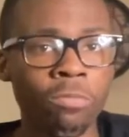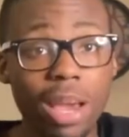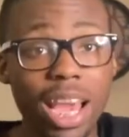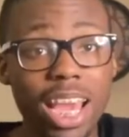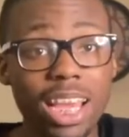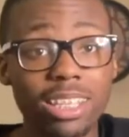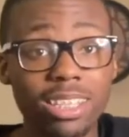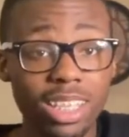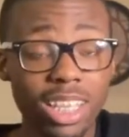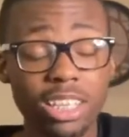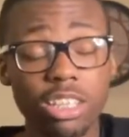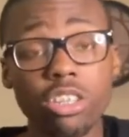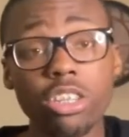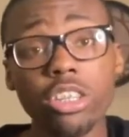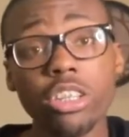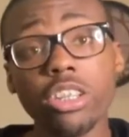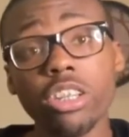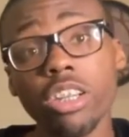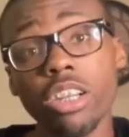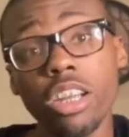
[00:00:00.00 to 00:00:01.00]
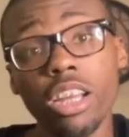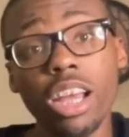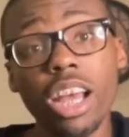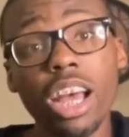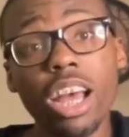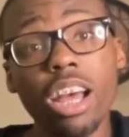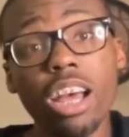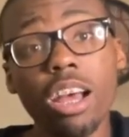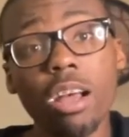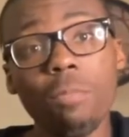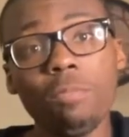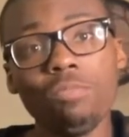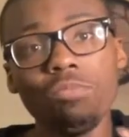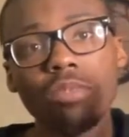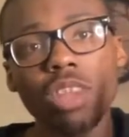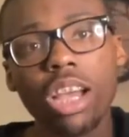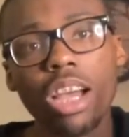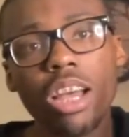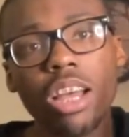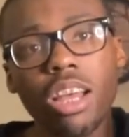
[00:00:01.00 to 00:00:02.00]
My sister,
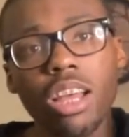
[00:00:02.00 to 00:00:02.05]
um,